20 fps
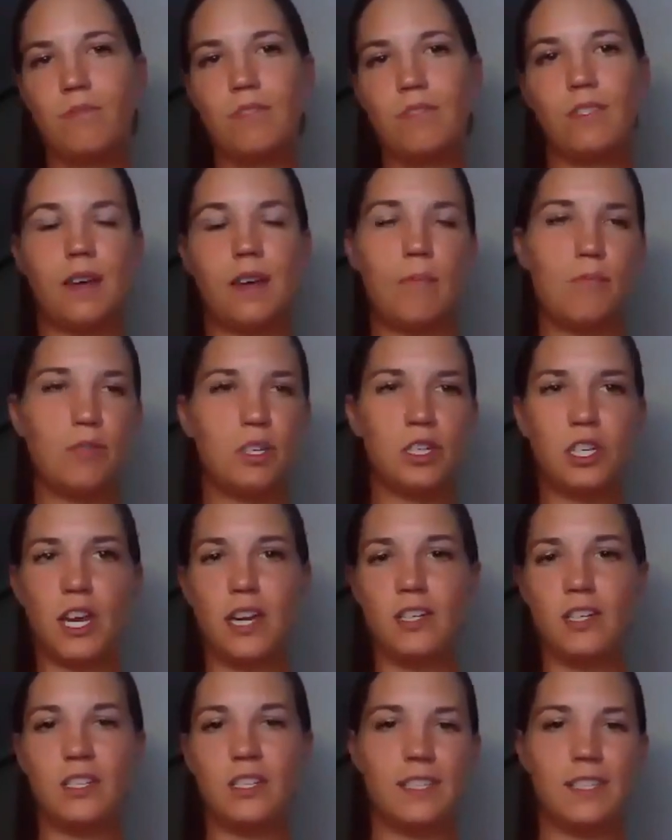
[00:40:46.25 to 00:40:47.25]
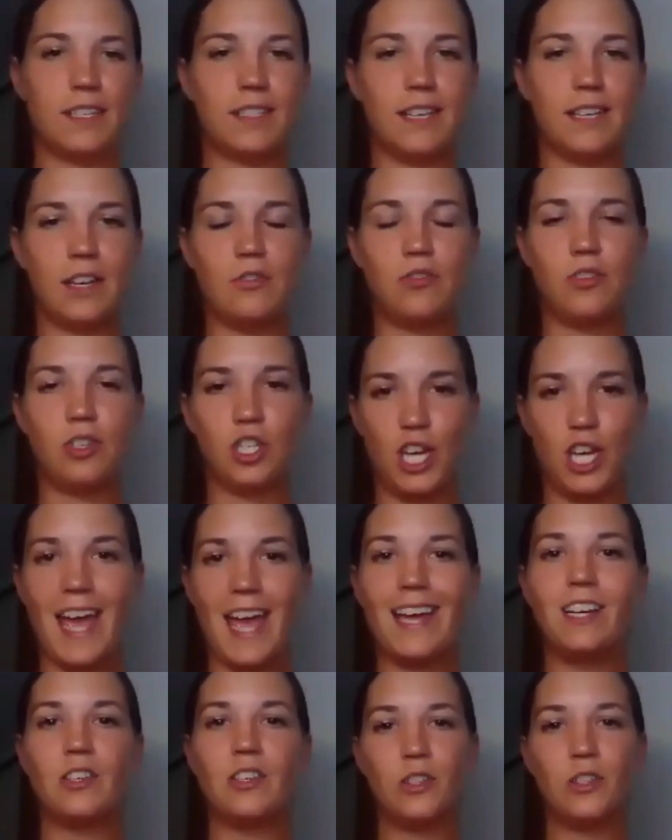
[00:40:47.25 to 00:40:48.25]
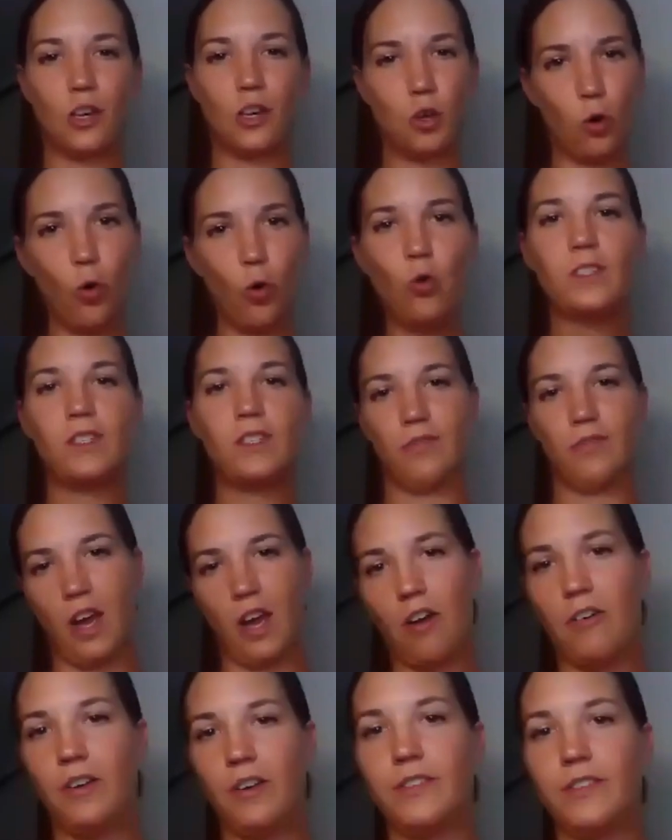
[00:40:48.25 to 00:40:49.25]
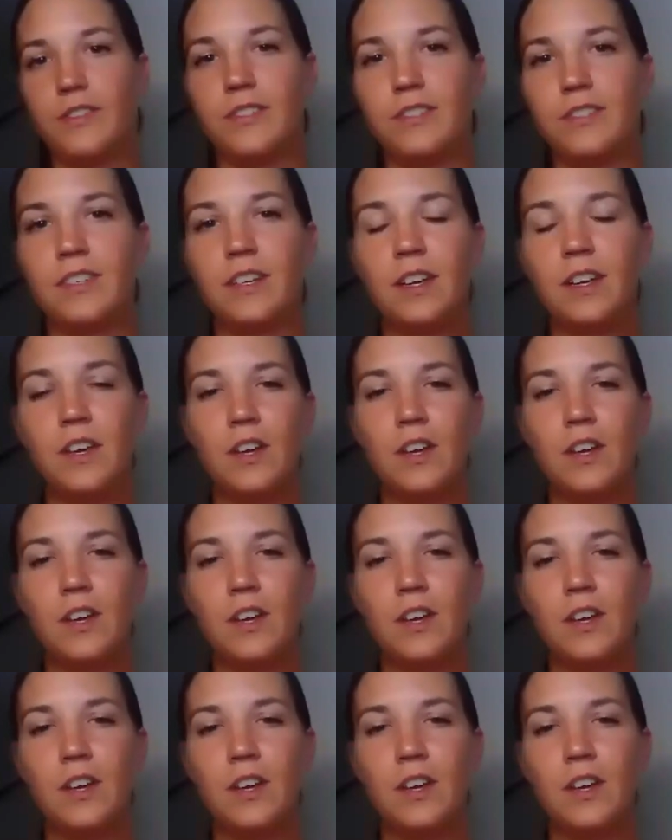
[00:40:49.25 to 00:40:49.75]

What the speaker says: temperature changes, etc., change the course of currents.